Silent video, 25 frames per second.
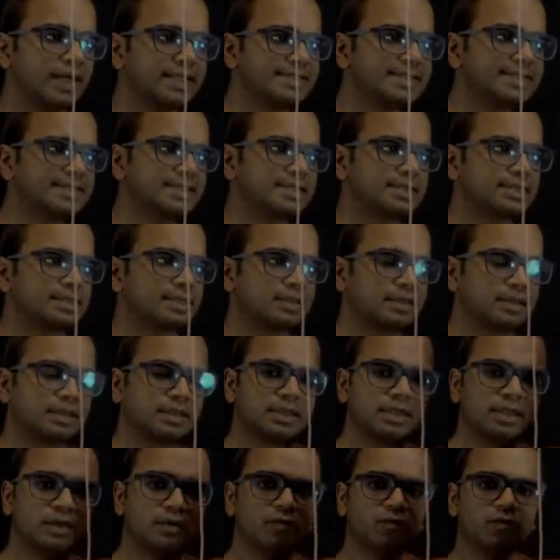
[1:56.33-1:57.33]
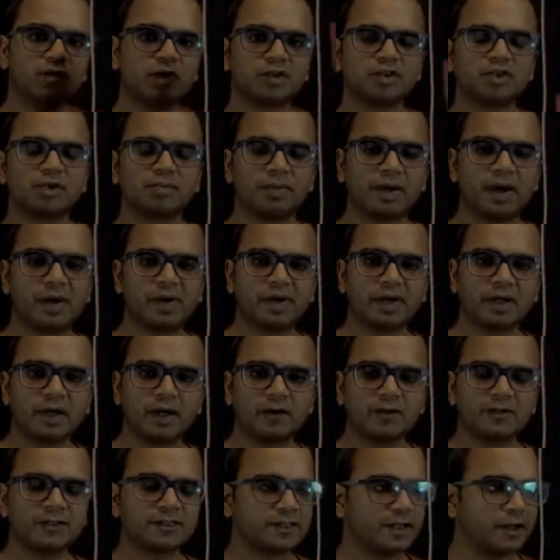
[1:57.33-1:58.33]
Once virtual private
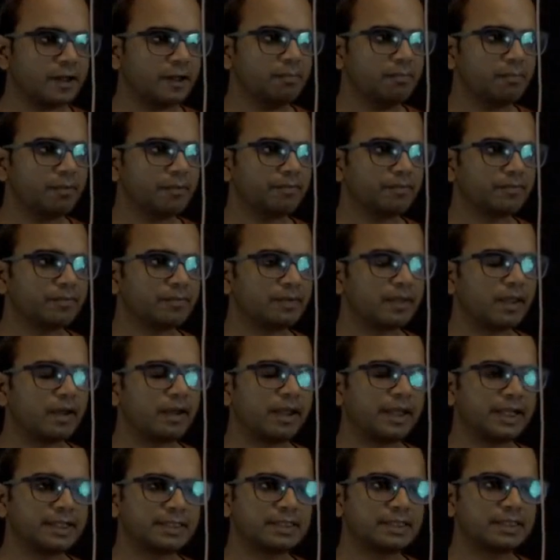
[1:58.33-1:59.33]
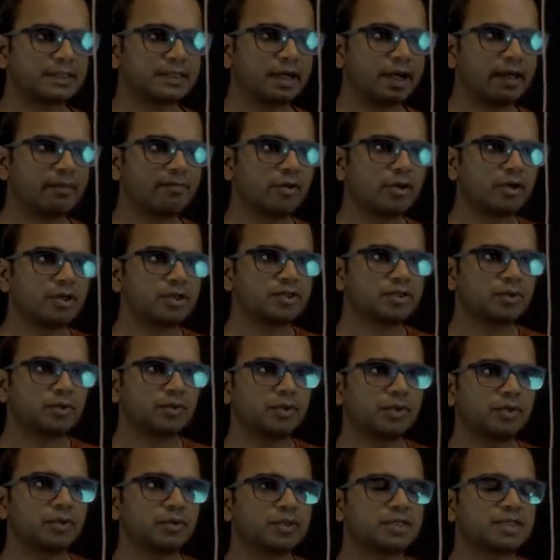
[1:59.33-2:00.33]
cloud is set up, the next thing that I'm going to
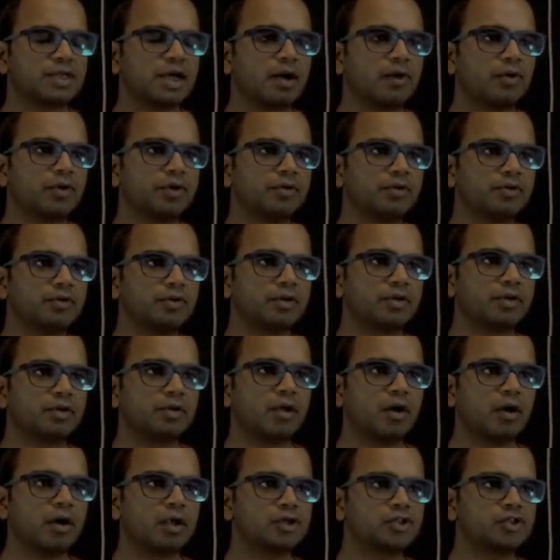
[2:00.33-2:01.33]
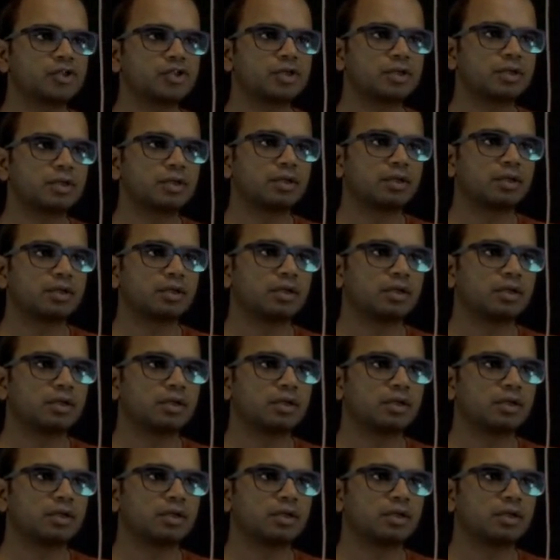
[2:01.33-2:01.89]
show you is how do you launch